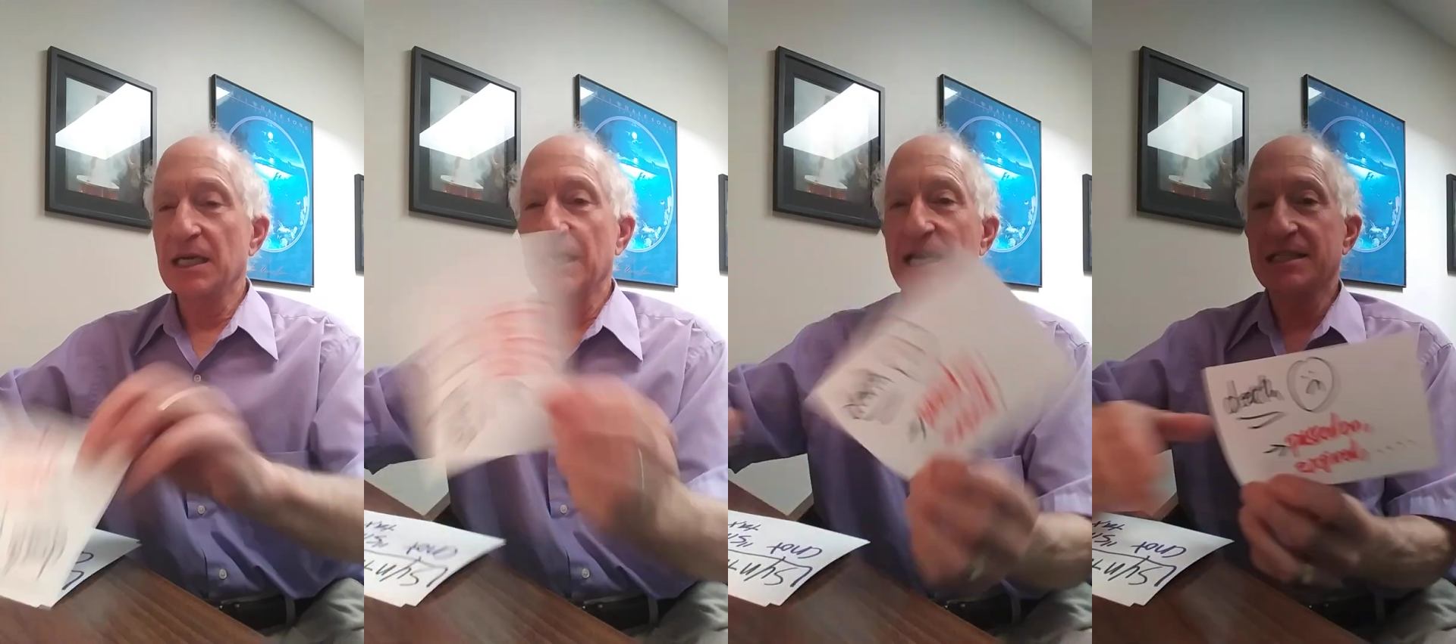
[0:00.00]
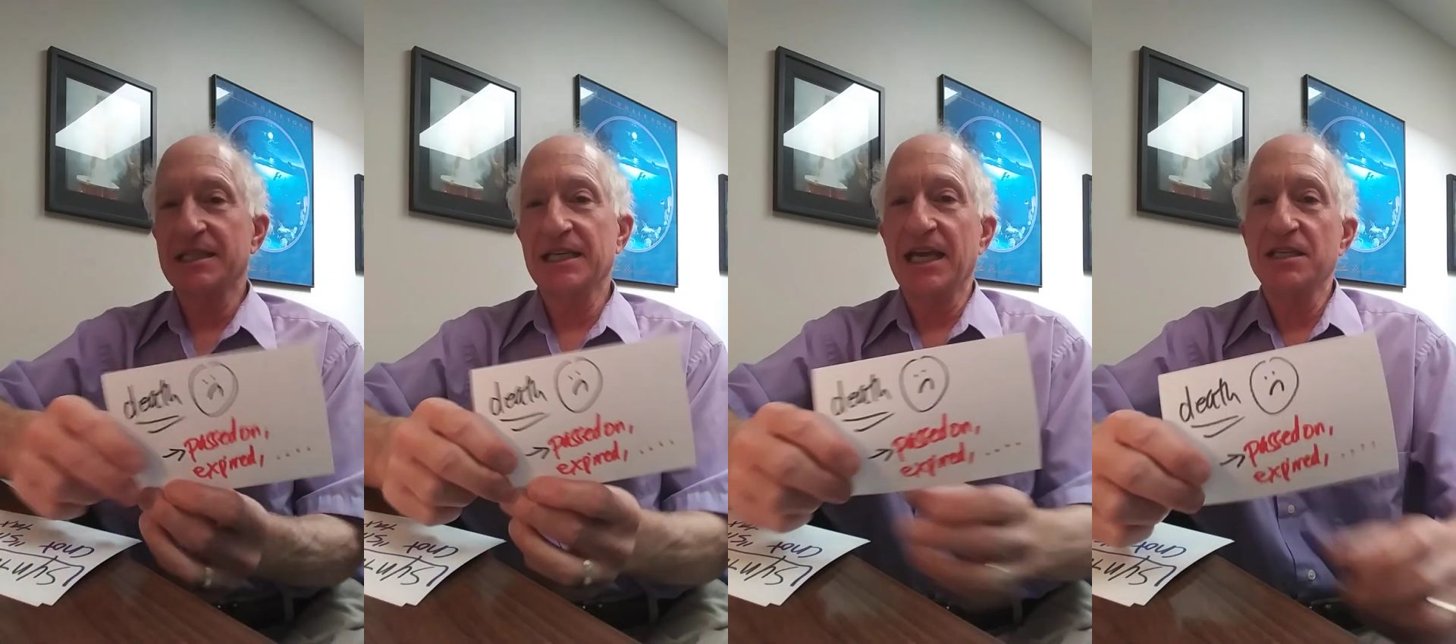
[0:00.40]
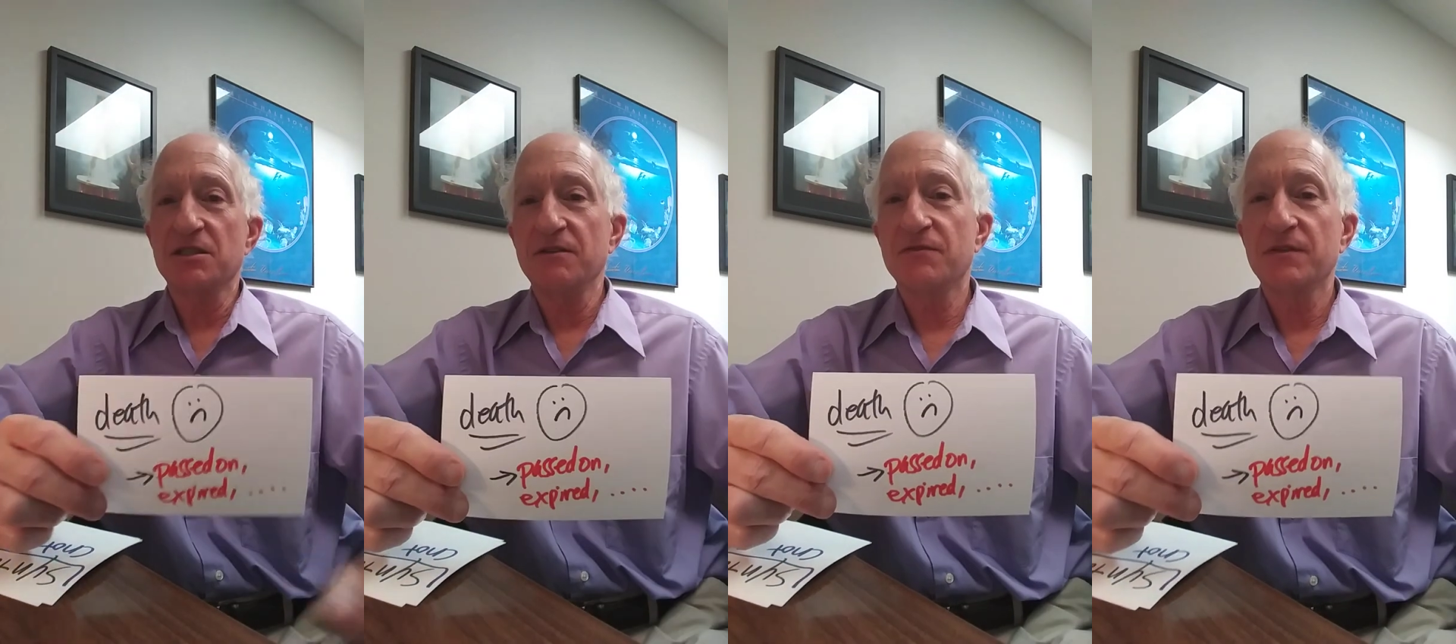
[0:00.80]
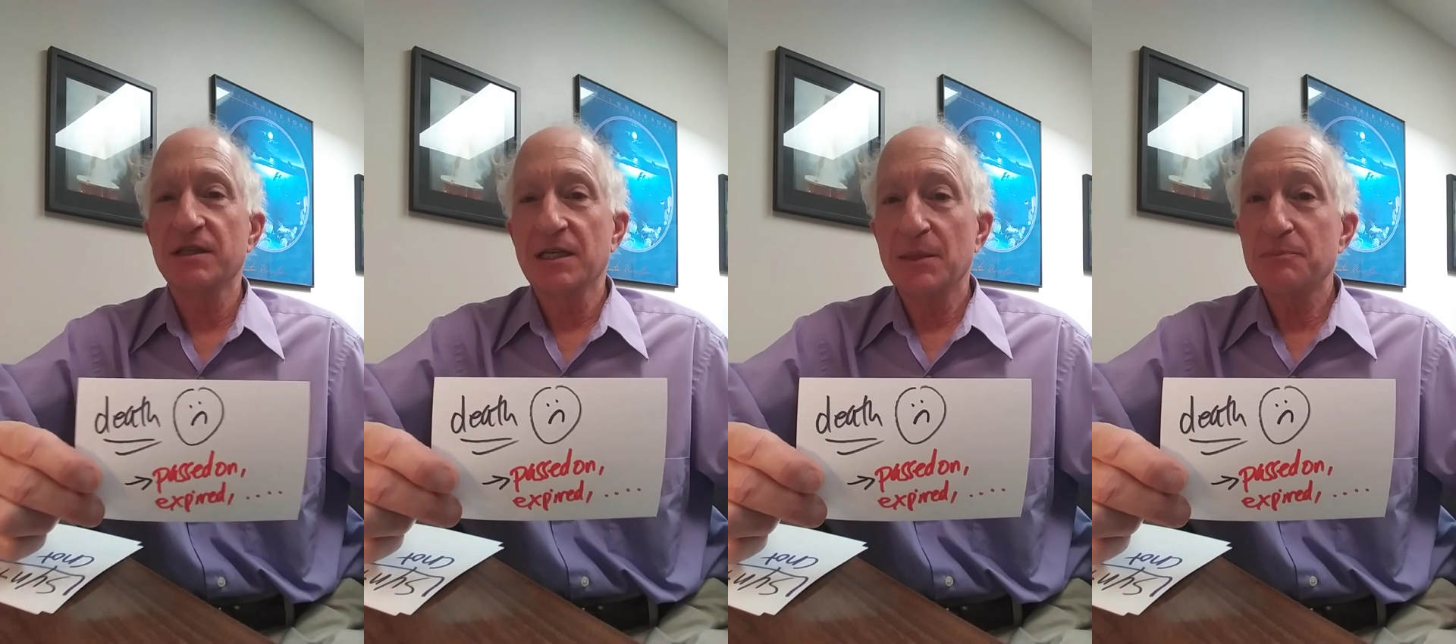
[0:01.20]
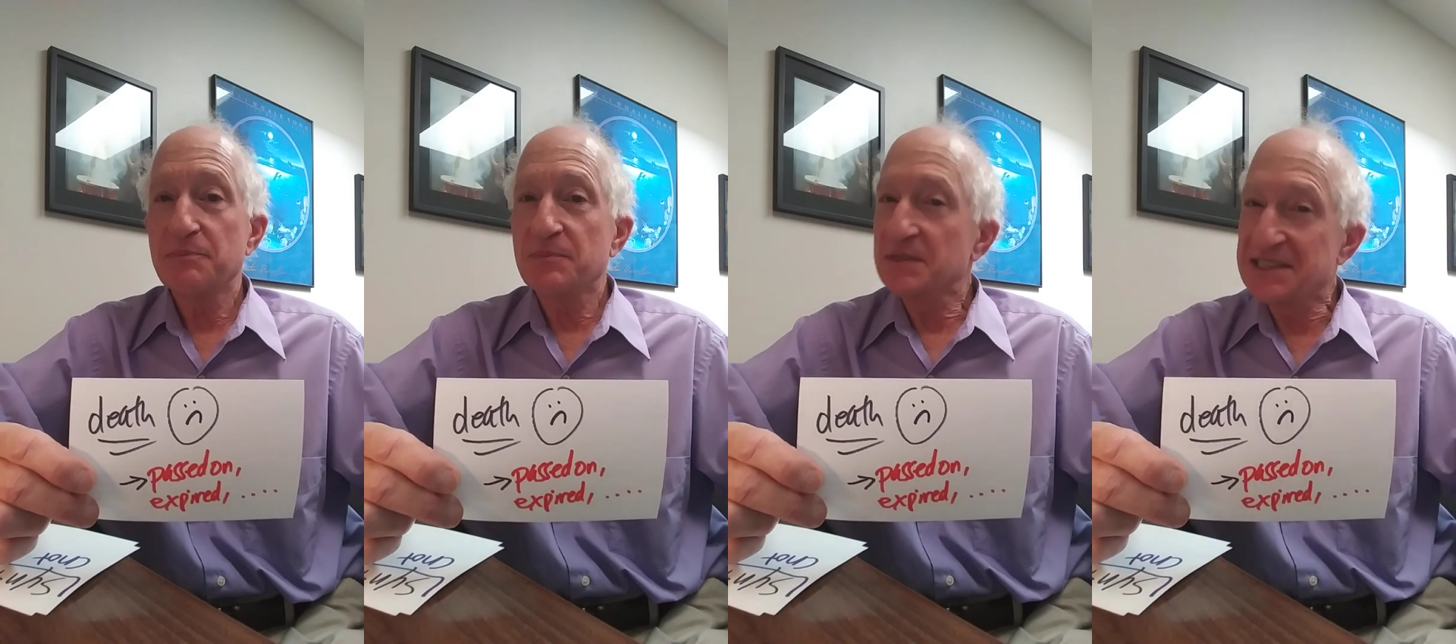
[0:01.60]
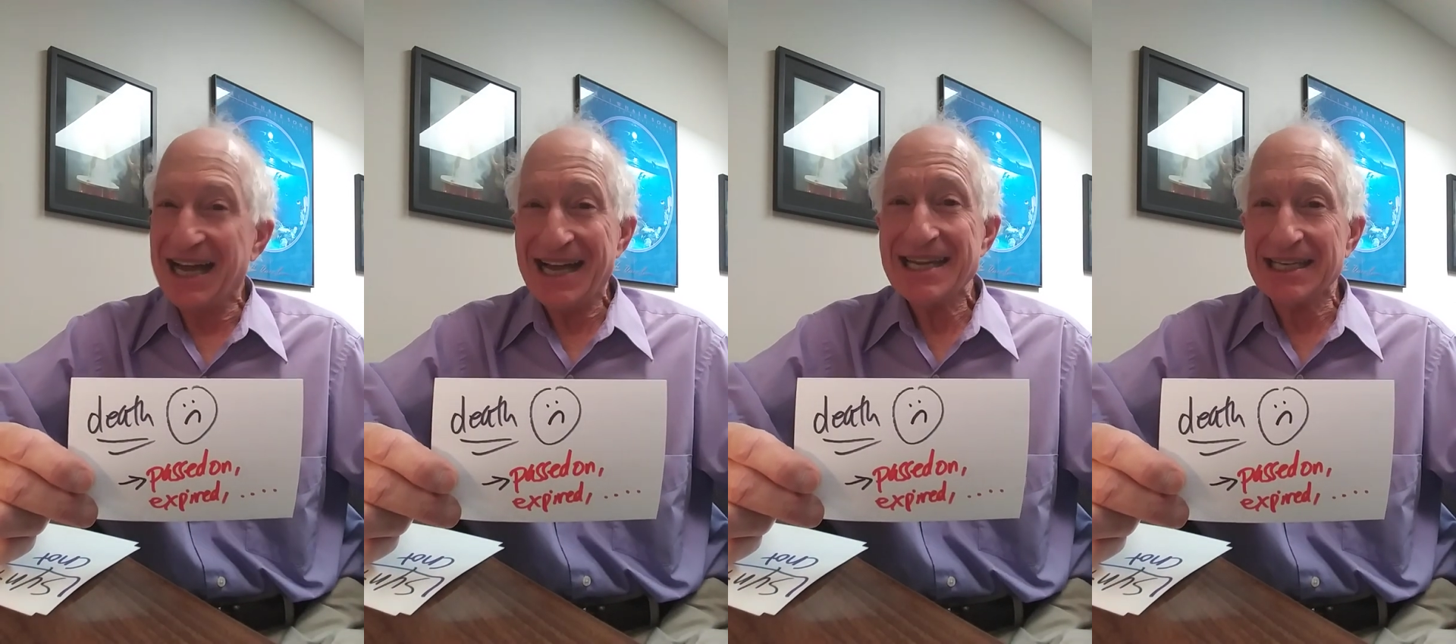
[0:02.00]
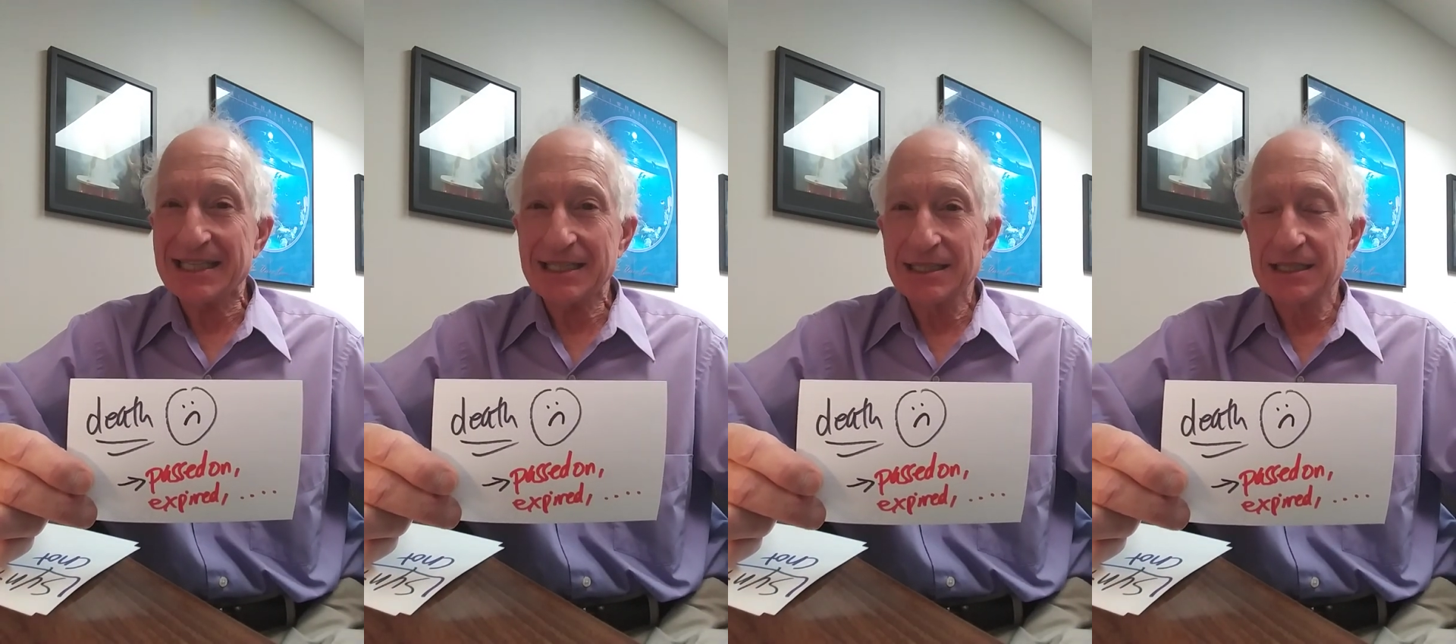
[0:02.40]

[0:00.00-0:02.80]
as in the case of dying,